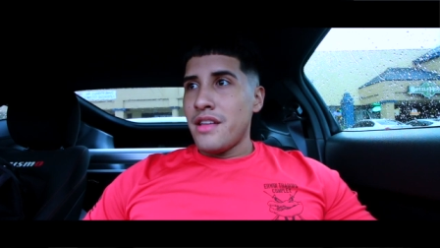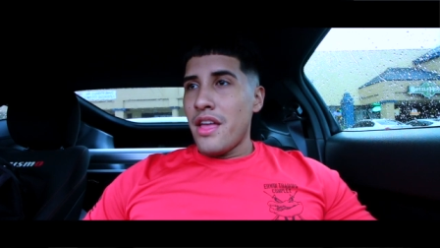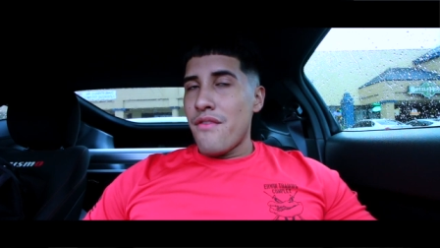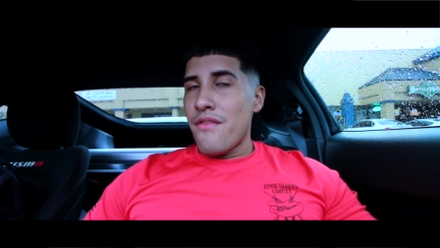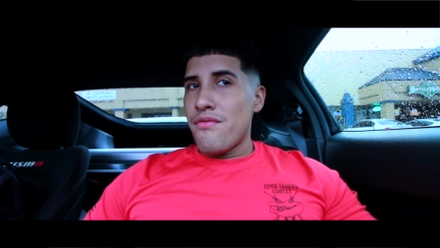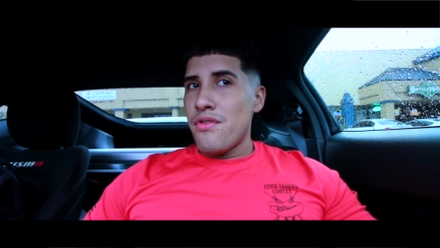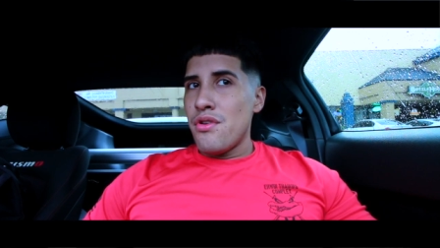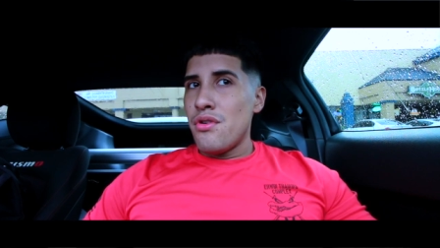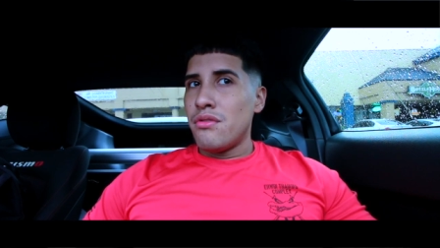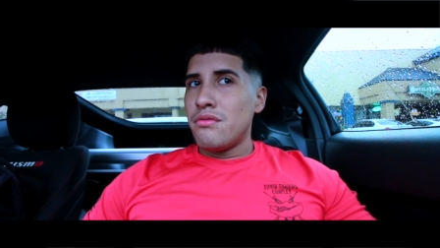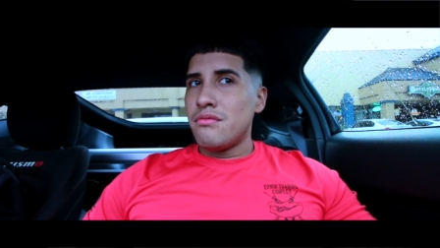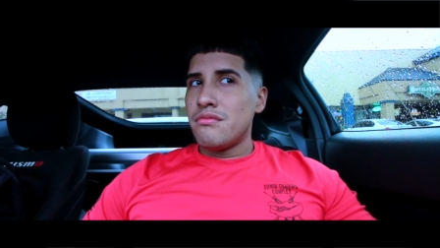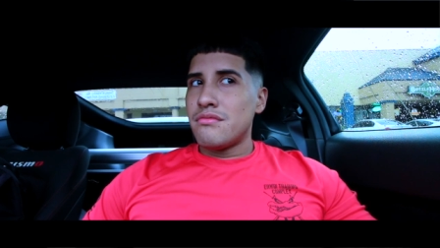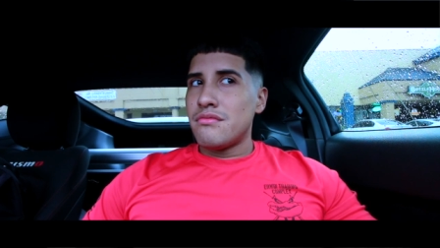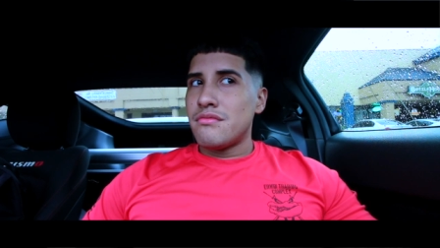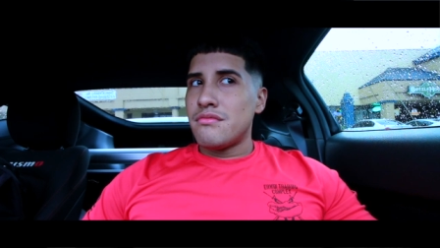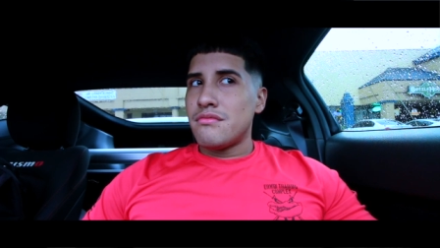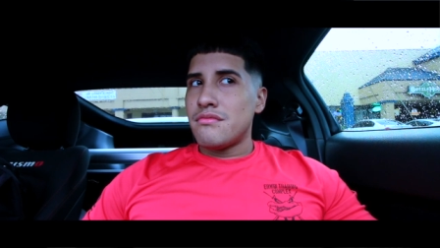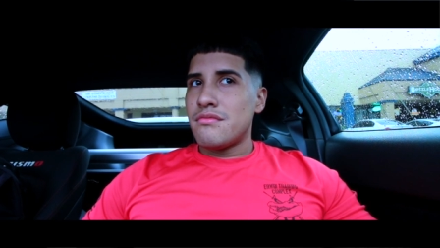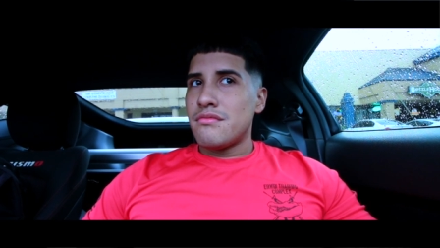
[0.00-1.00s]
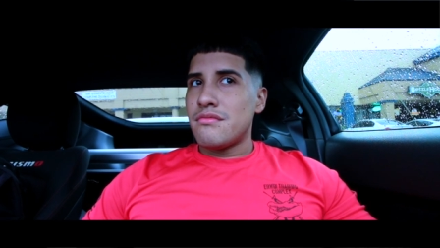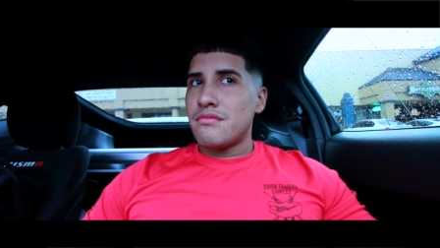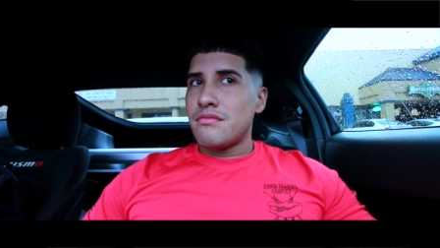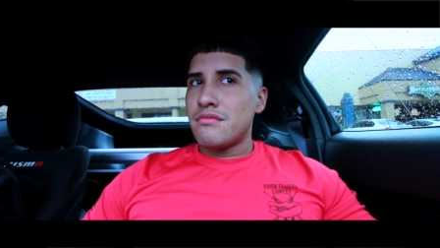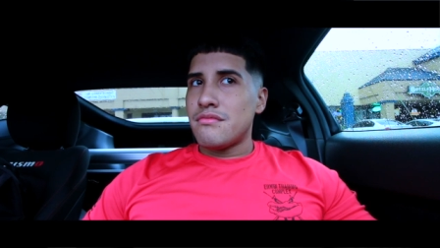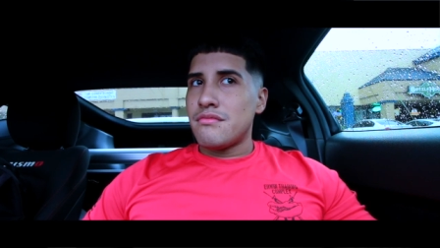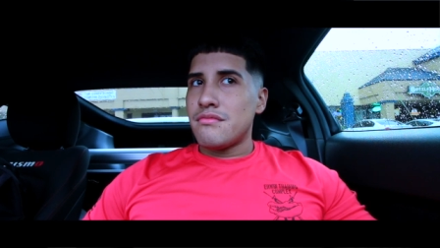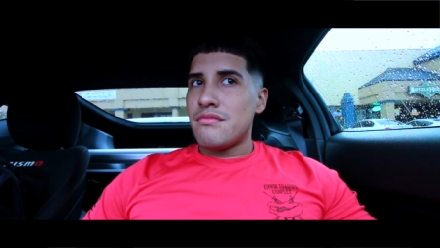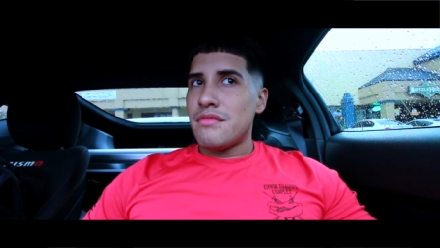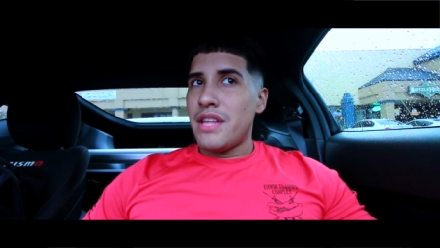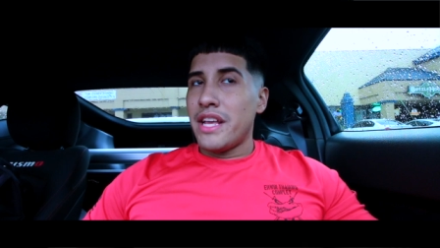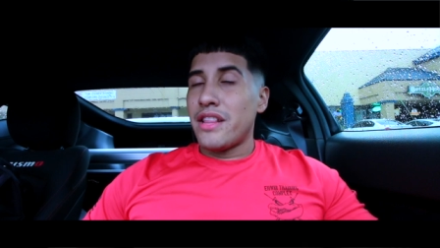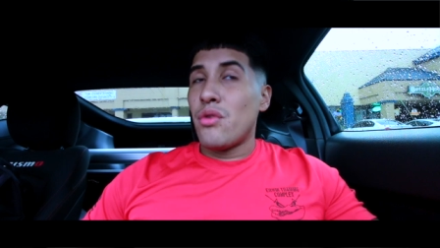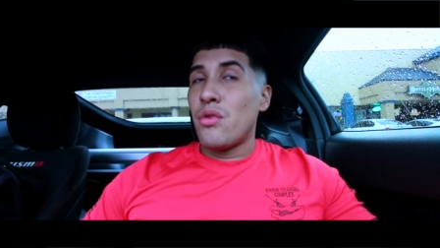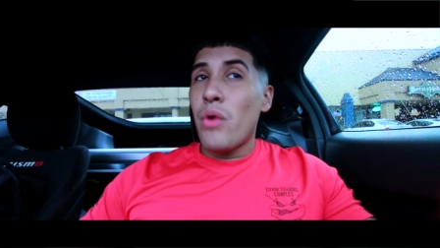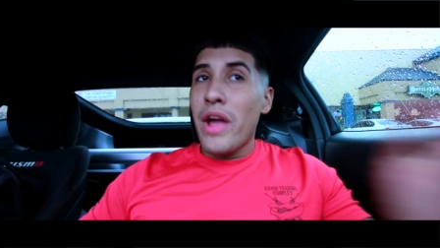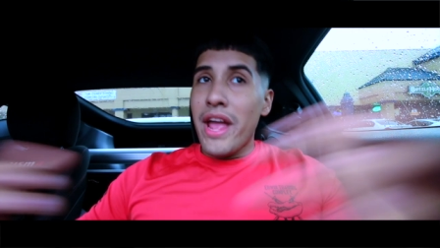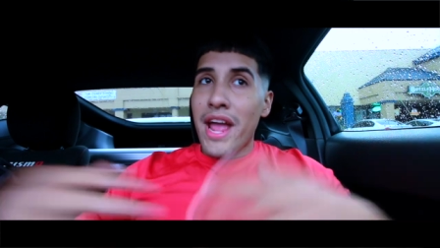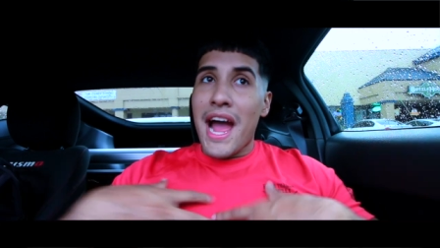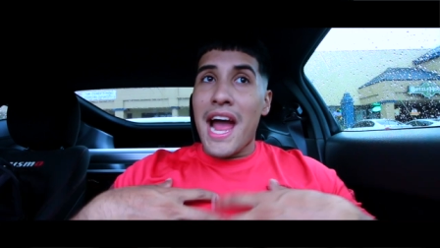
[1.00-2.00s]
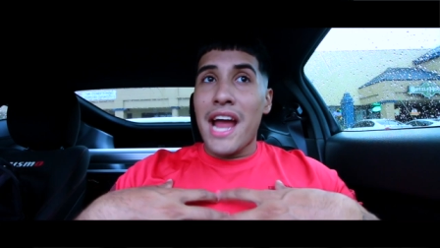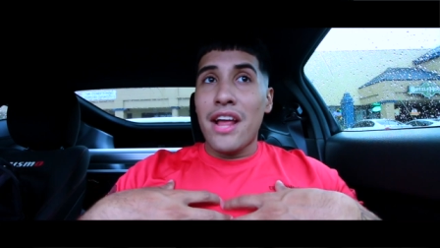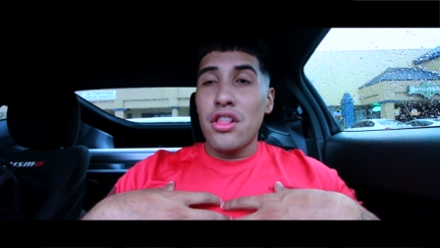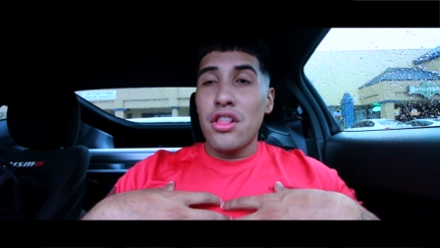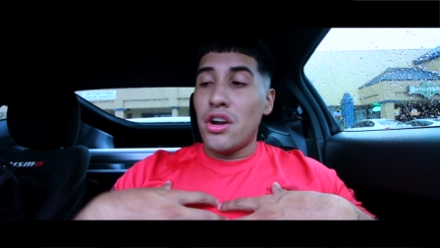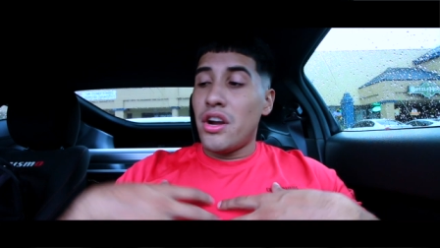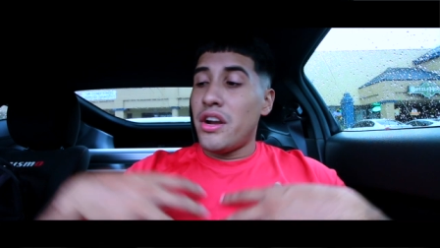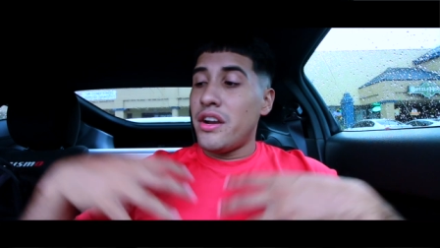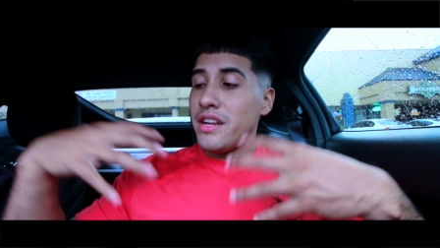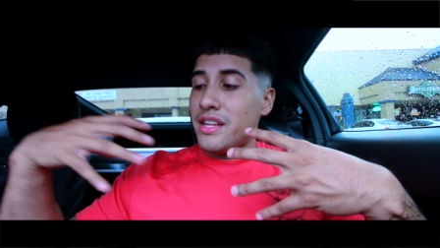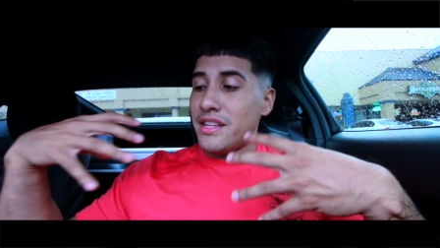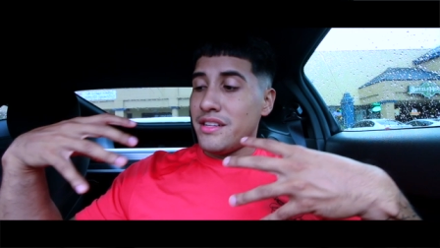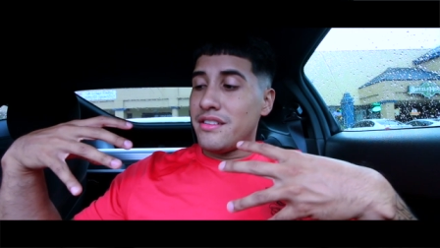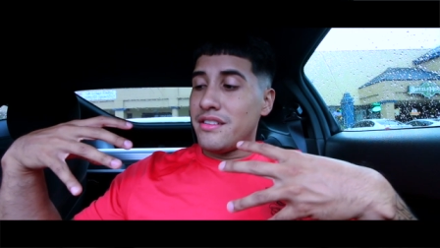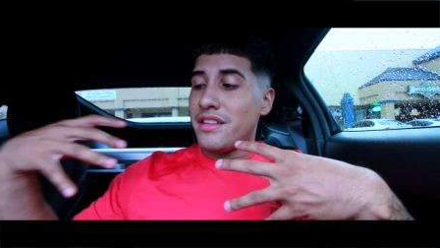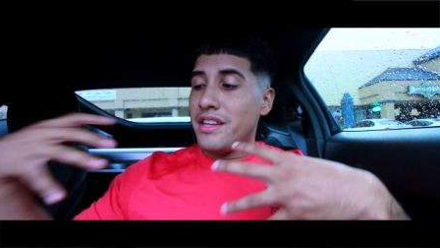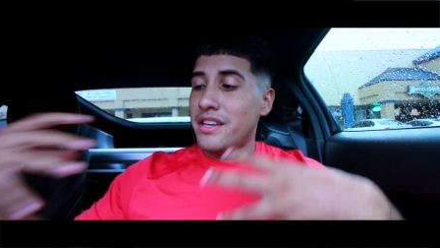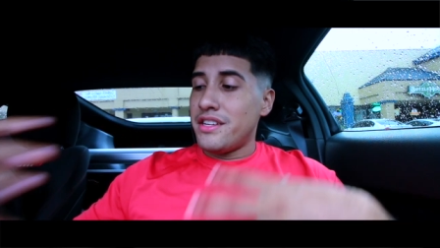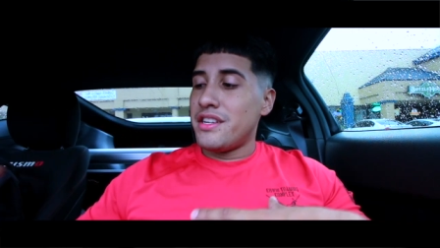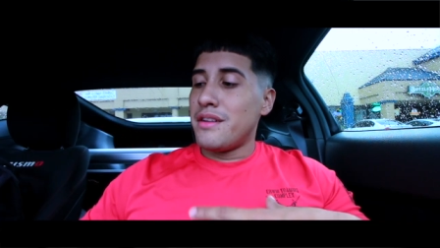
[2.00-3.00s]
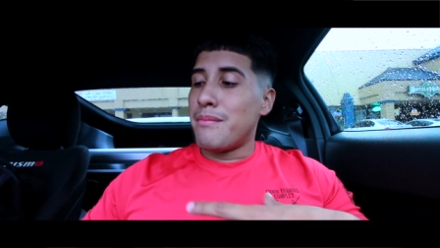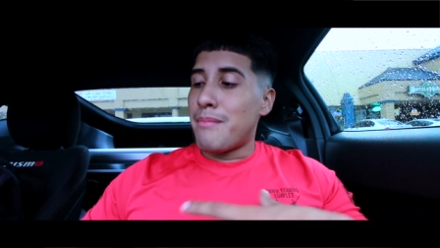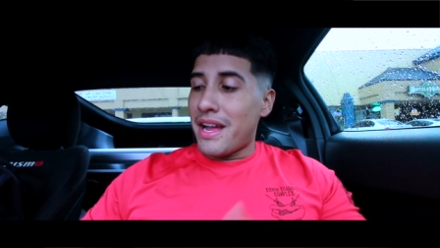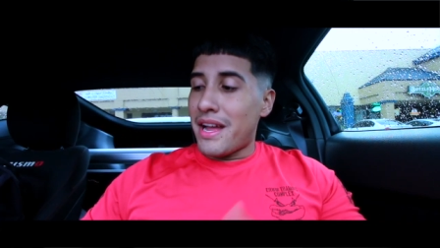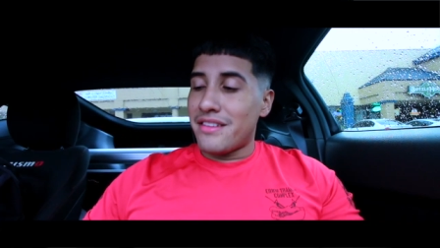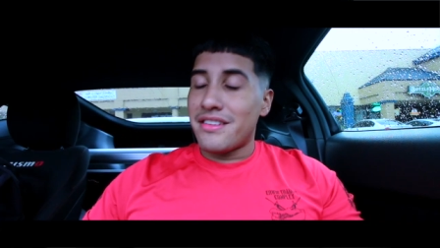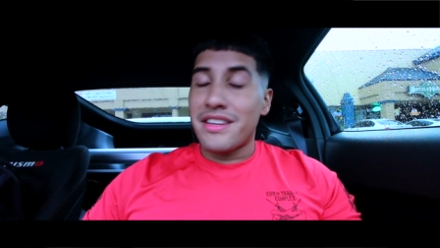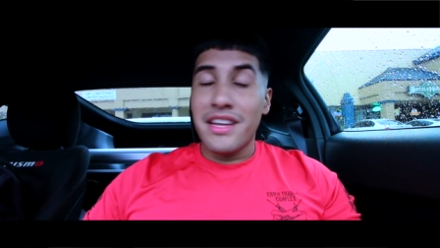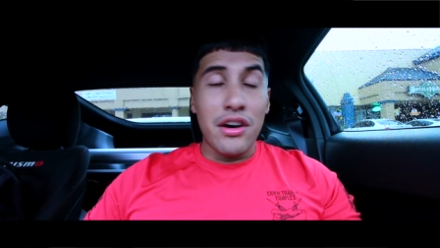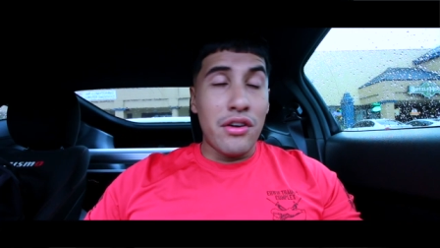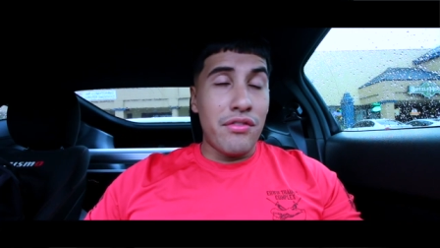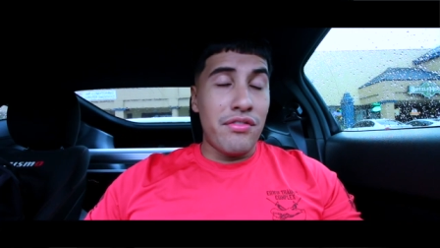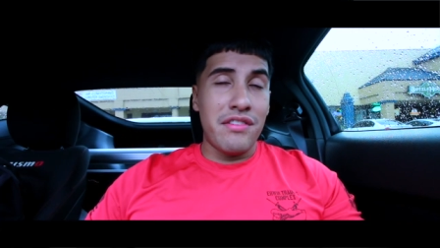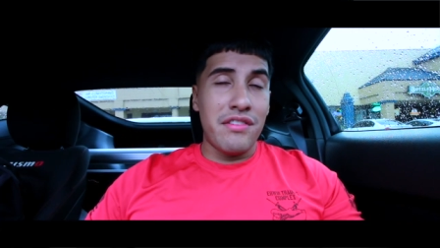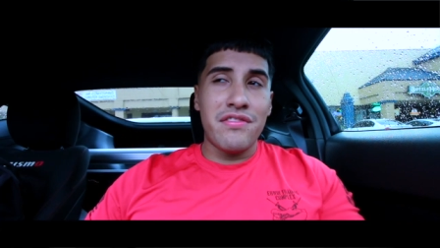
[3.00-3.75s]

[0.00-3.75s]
if you don't like the way I learn is teaching myself.